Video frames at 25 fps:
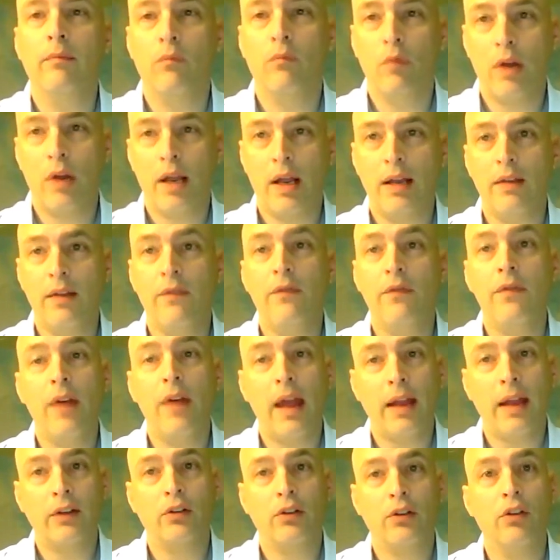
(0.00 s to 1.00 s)
right, a
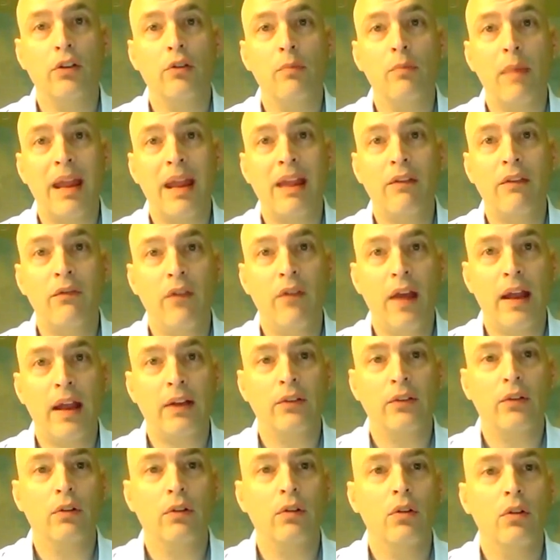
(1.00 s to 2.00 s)
factor, a demand
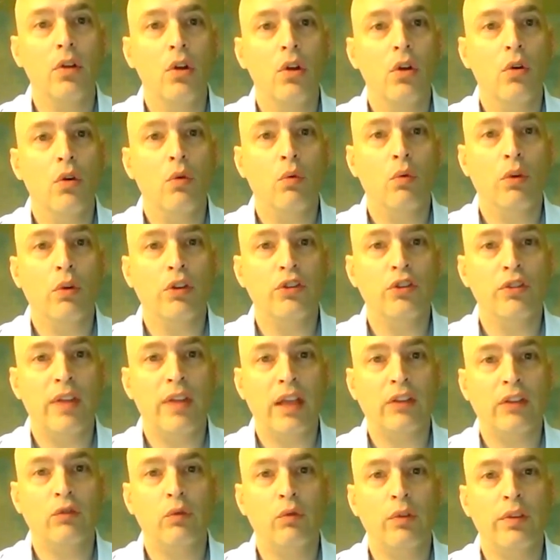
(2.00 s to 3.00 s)
factor, which
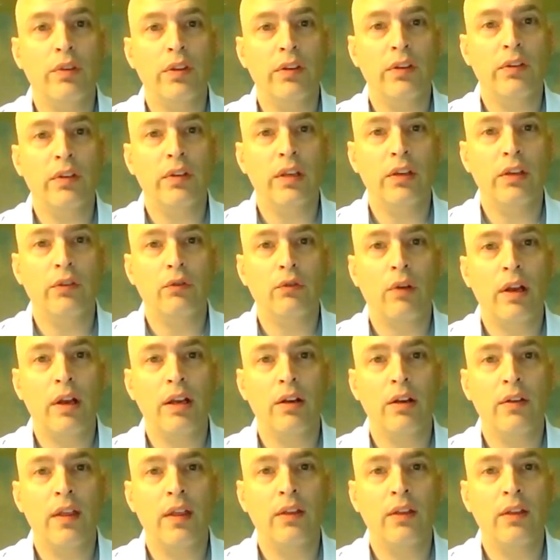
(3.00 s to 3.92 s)
that's what this is right here.